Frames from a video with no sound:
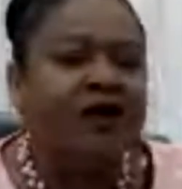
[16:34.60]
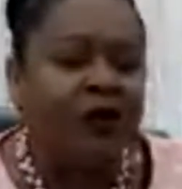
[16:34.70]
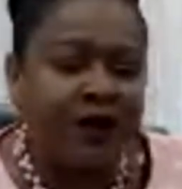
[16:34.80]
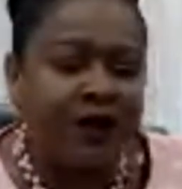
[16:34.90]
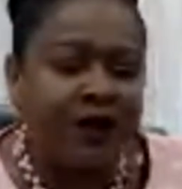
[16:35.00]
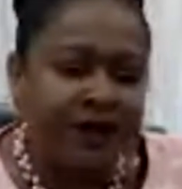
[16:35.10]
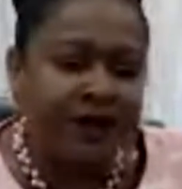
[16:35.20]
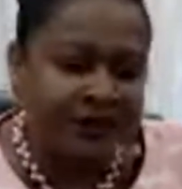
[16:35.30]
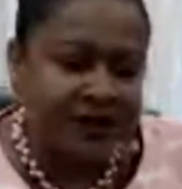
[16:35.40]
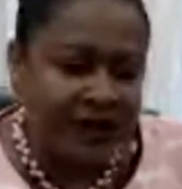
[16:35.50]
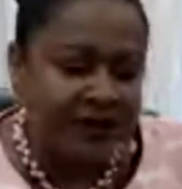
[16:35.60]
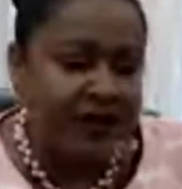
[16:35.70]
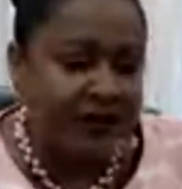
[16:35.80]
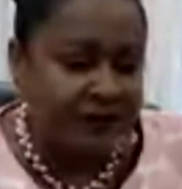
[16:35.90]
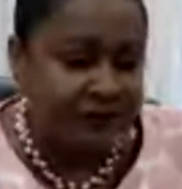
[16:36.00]
will be the same
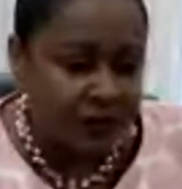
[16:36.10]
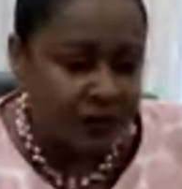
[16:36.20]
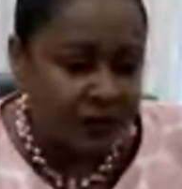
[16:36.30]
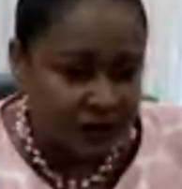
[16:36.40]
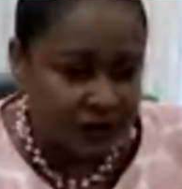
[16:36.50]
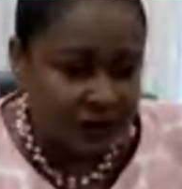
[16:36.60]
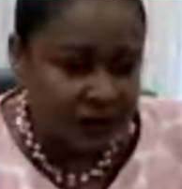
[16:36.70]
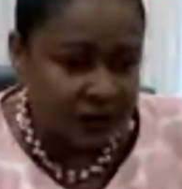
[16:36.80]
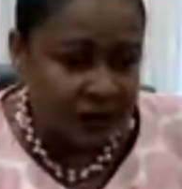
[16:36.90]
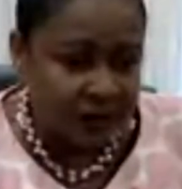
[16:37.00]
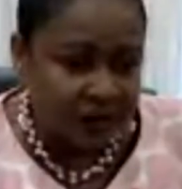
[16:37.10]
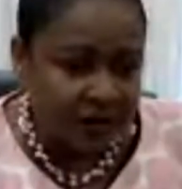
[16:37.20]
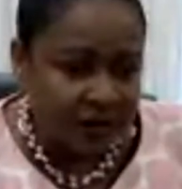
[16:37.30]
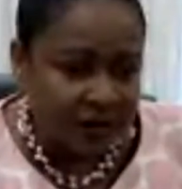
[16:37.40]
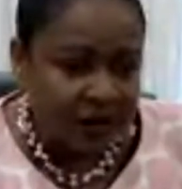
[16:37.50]
in the future
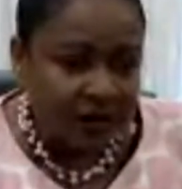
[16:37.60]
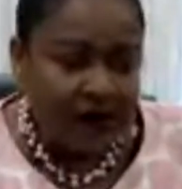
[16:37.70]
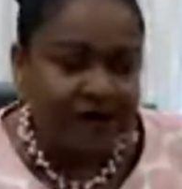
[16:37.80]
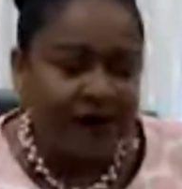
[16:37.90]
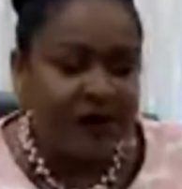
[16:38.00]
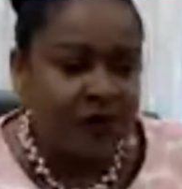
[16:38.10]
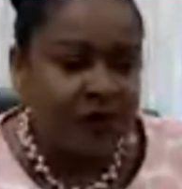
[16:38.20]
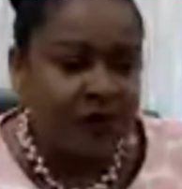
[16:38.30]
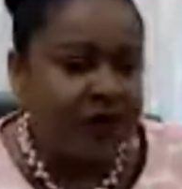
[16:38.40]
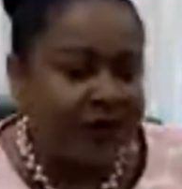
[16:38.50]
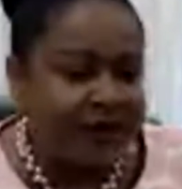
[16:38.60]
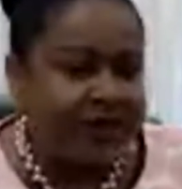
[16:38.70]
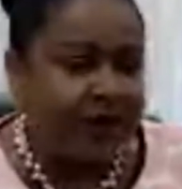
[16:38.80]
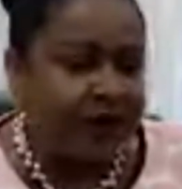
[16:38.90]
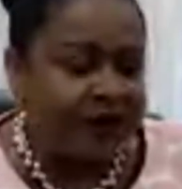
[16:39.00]
for me, regional
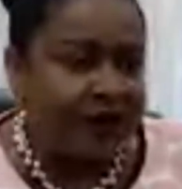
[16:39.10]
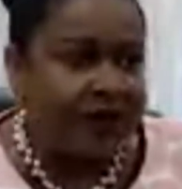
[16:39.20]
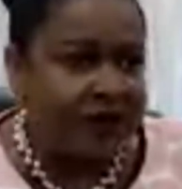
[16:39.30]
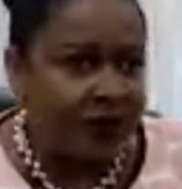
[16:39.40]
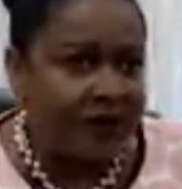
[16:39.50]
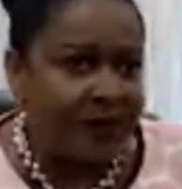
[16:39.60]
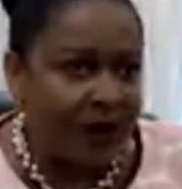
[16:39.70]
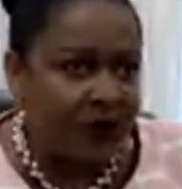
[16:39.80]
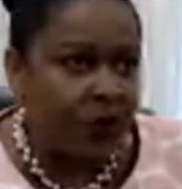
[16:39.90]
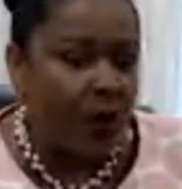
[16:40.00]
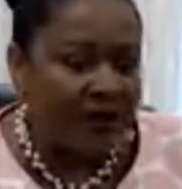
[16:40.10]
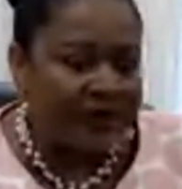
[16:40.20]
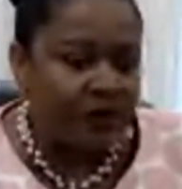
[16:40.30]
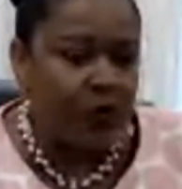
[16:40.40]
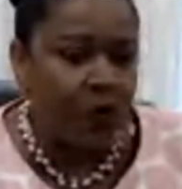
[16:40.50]
integration is not about
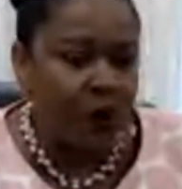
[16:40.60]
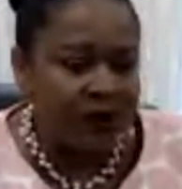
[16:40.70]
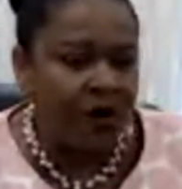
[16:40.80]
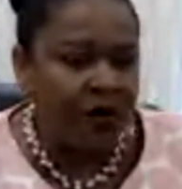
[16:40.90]
what one